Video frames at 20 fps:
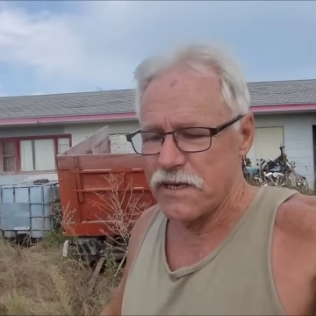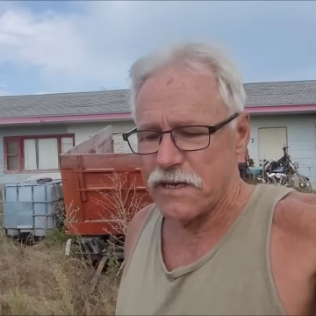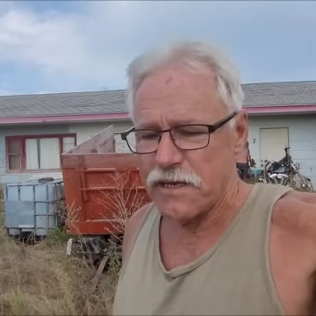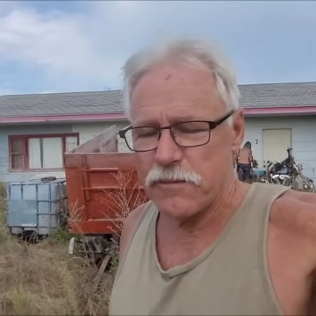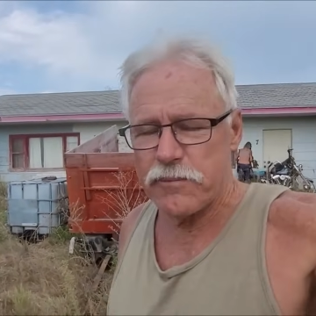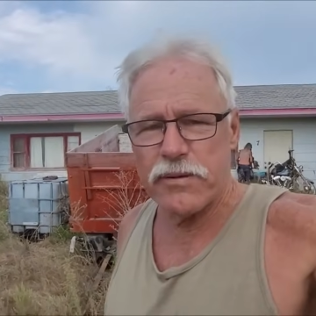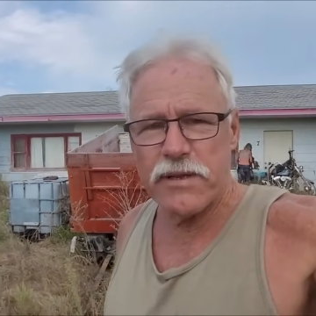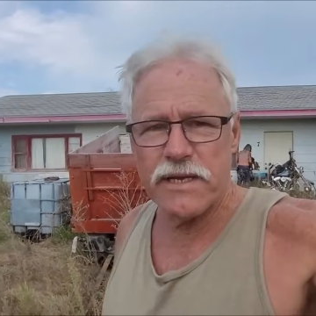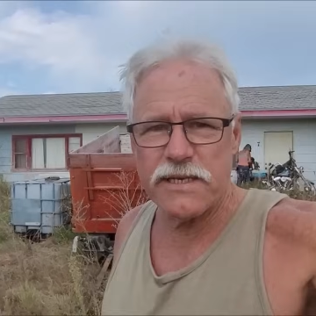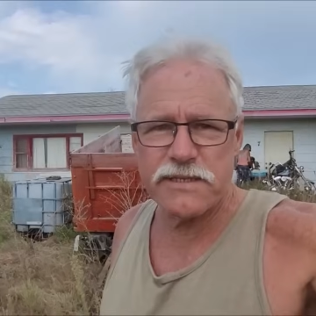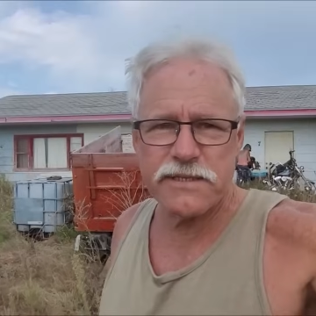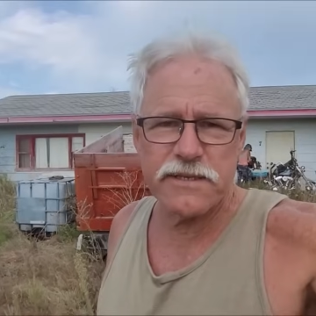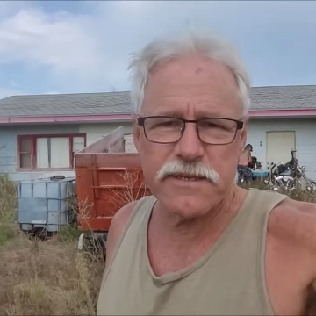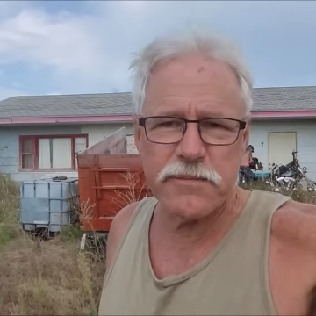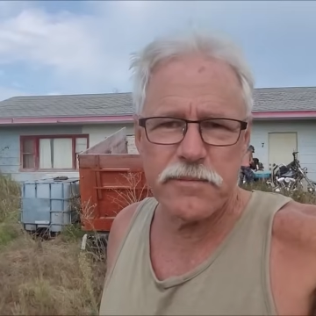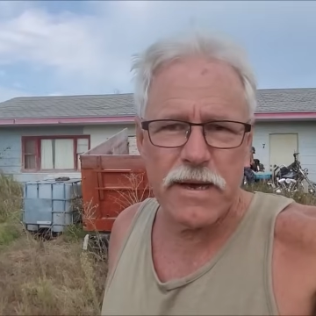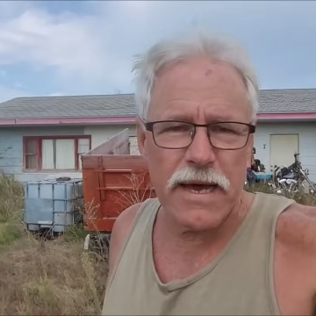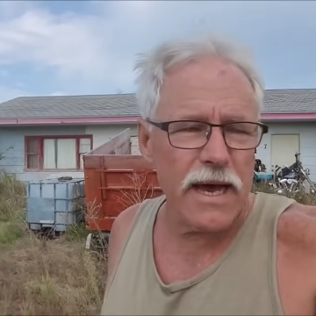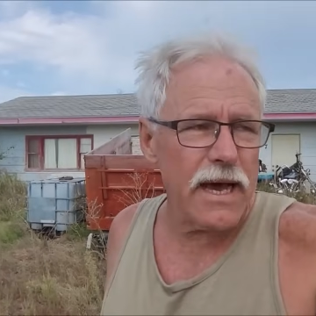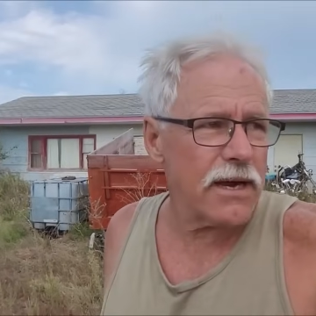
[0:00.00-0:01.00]
a place in the
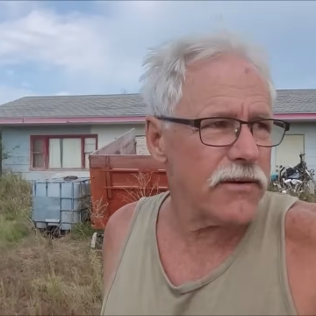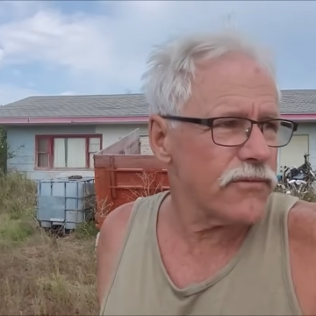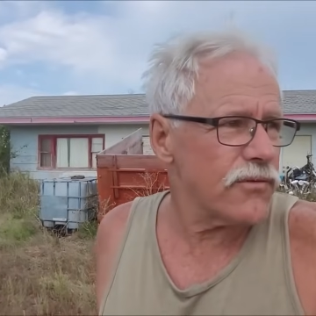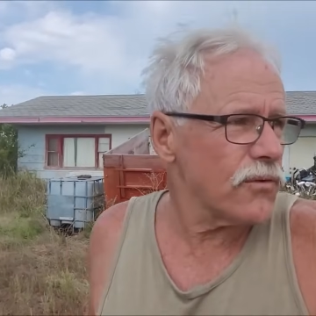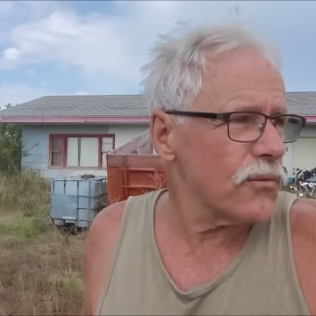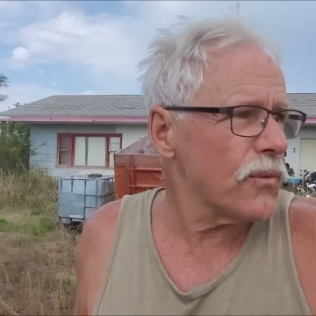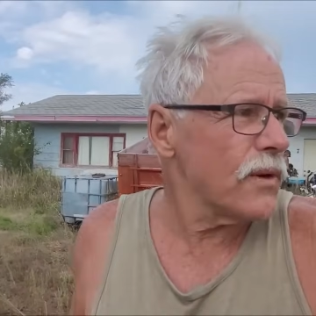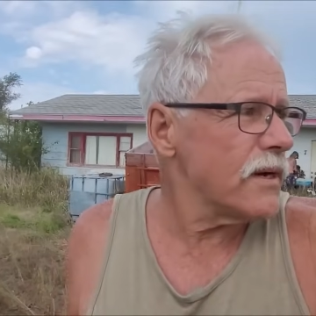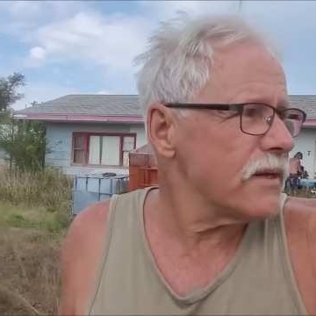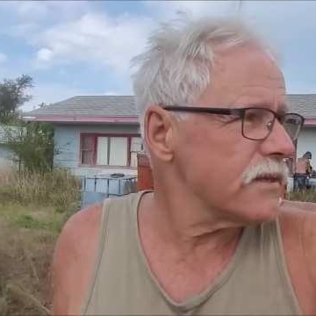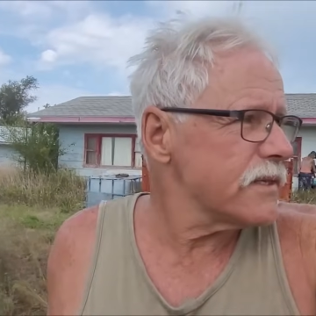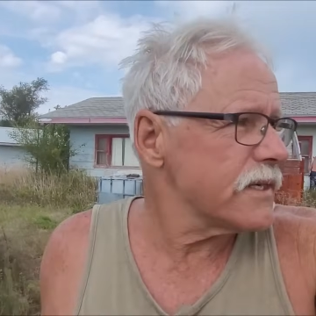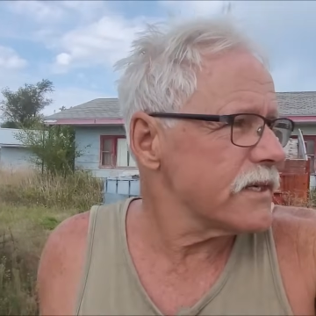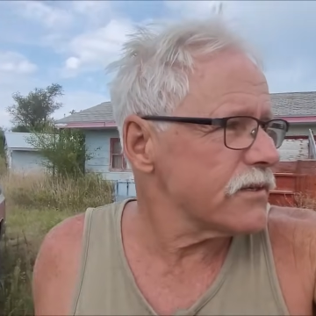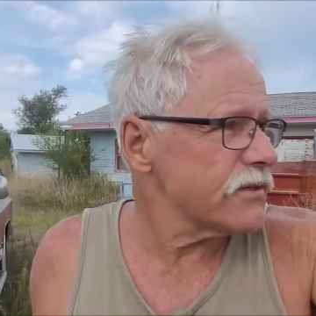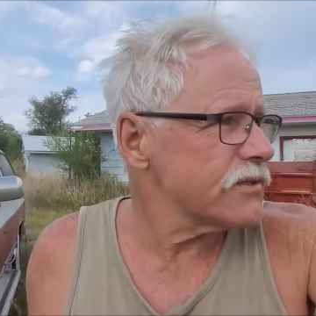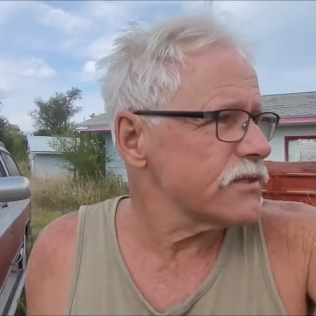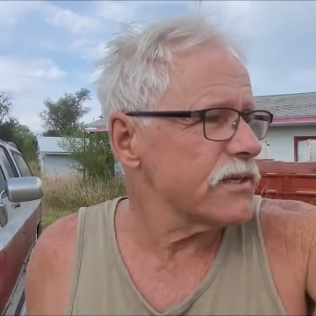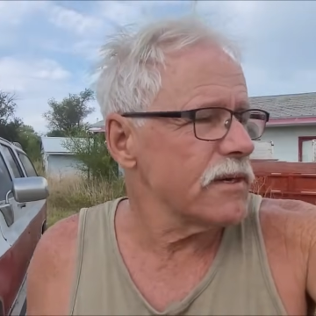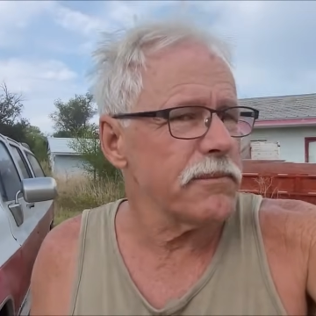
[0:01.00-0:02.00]
back for welding
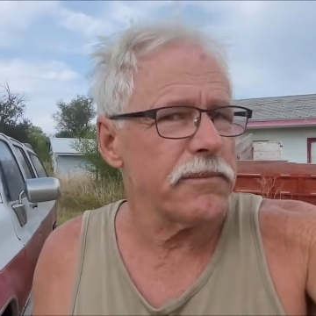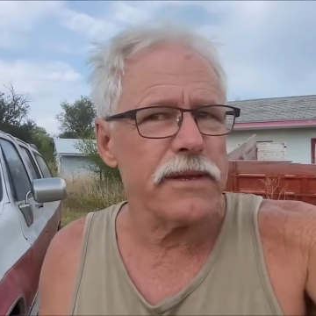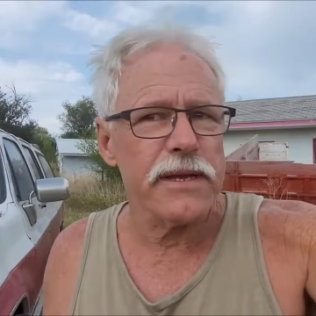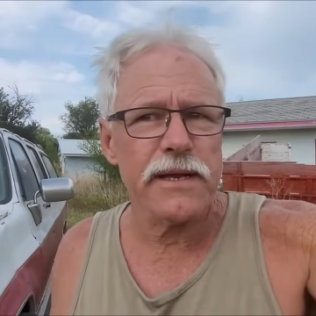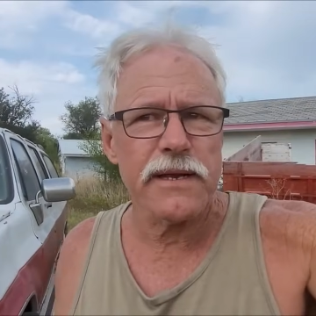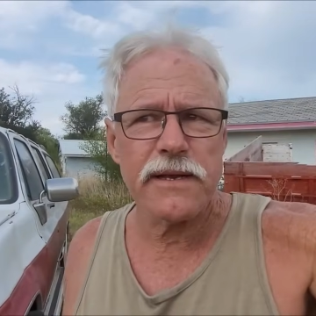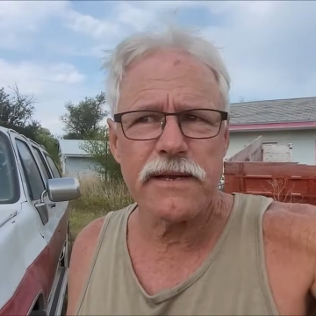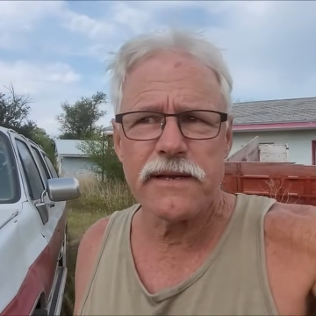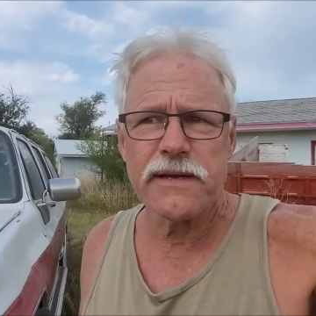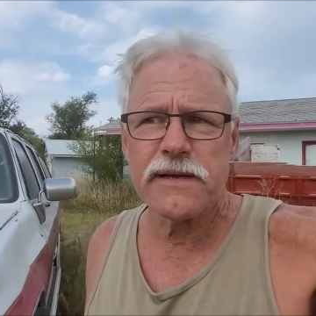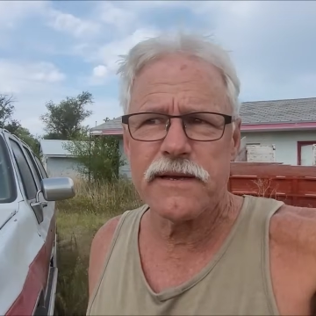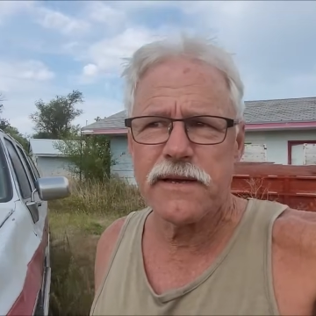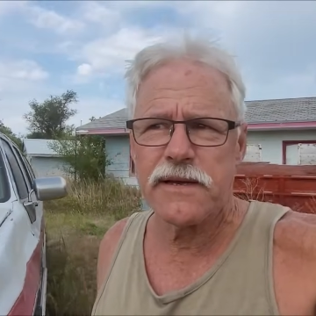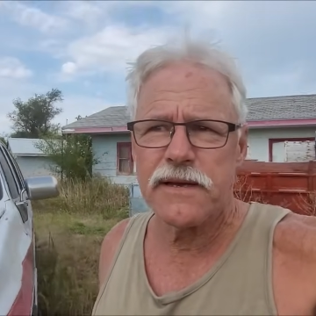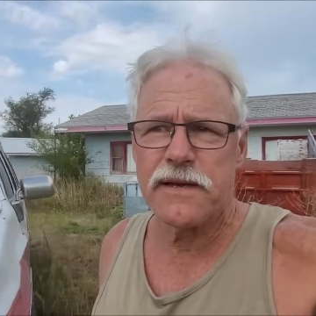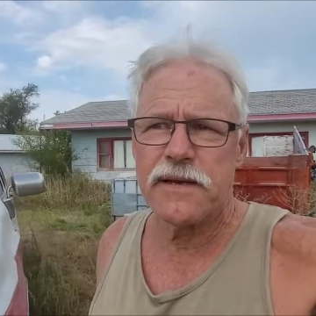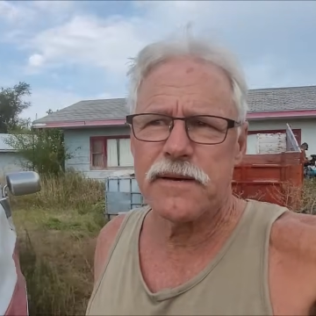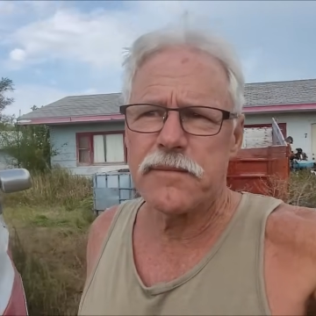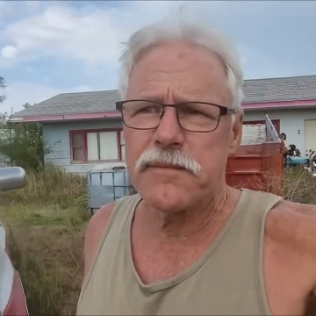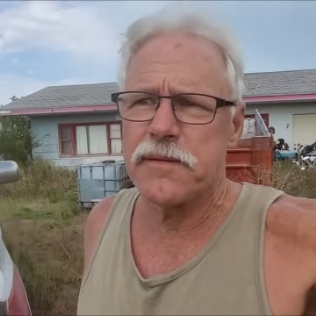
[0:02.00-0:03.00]
or something.
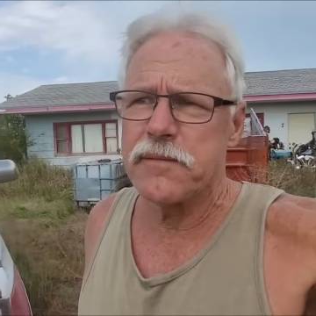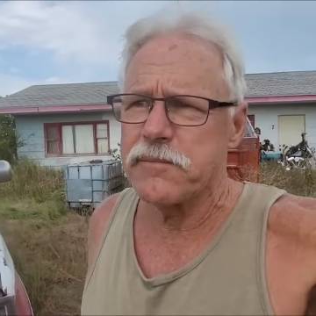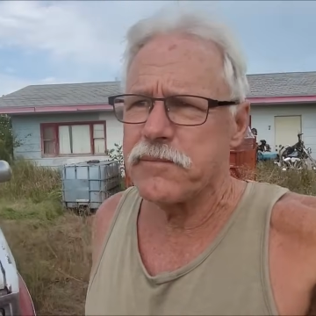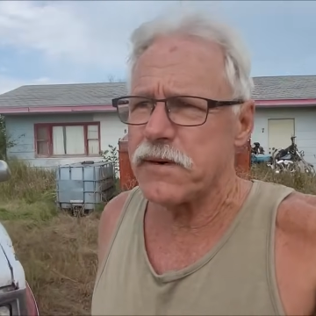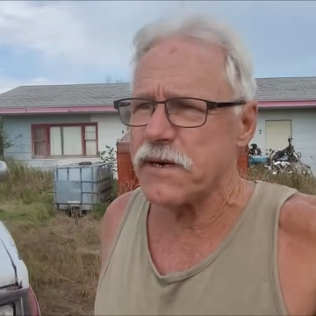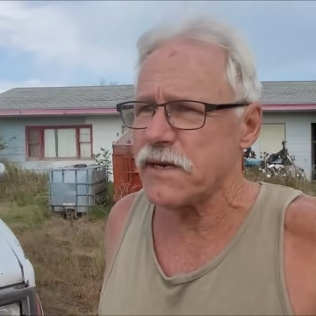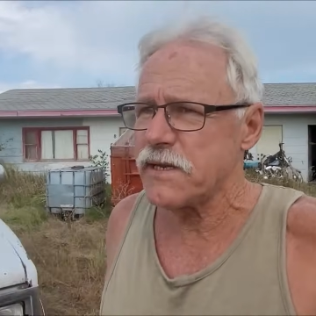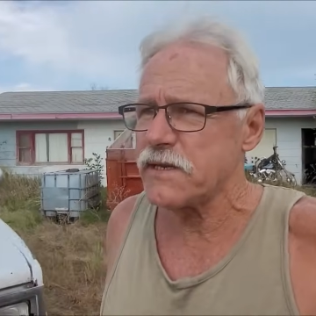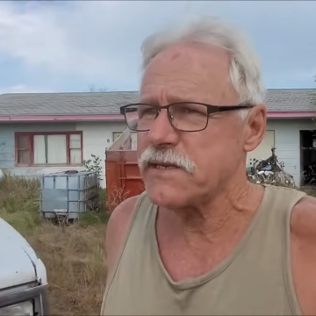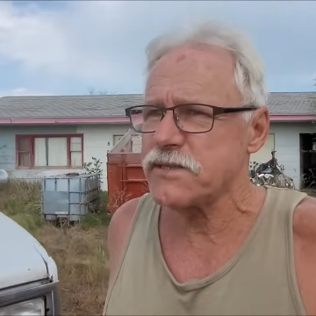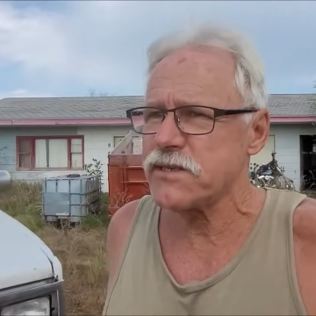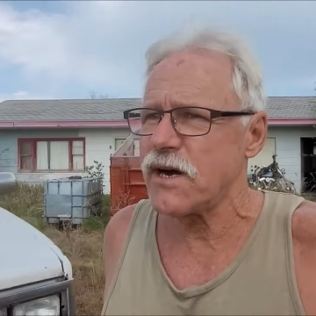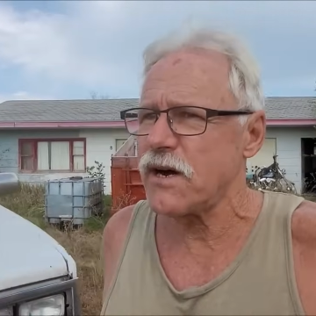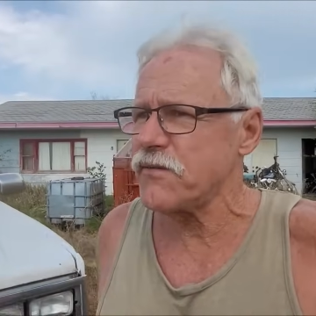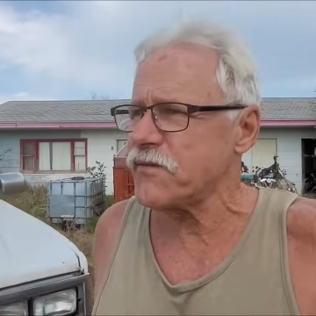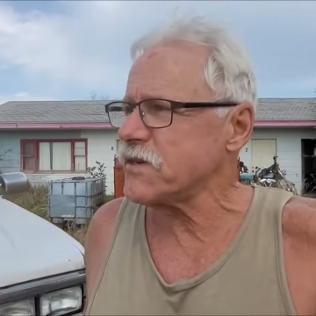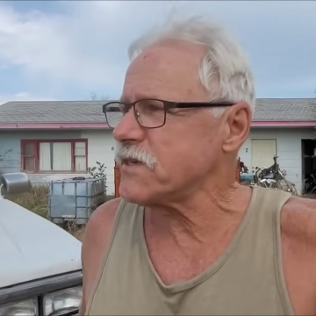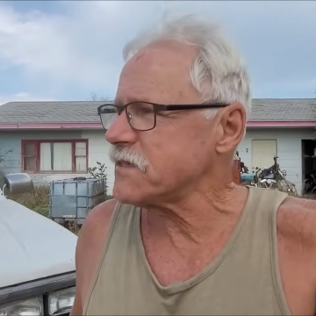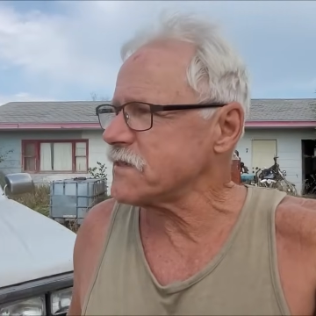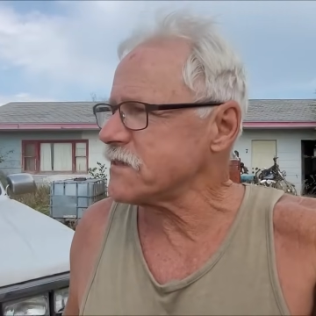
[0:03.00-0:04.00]
But he's
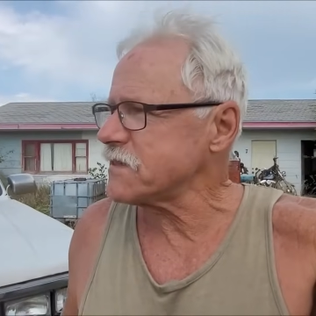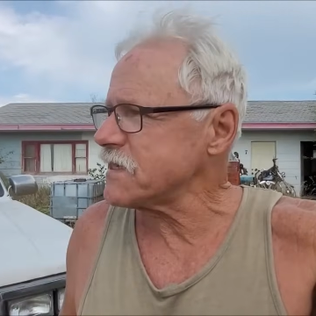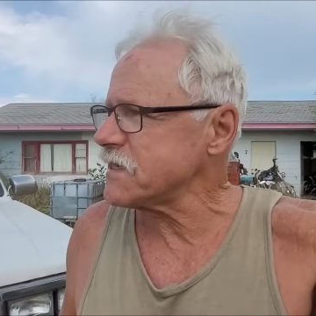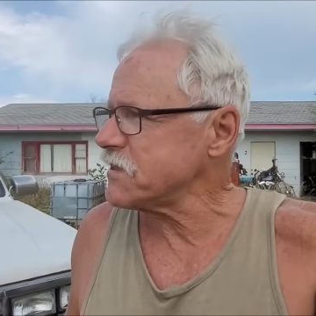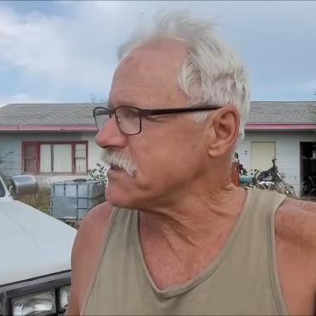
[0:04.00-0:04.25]
obviously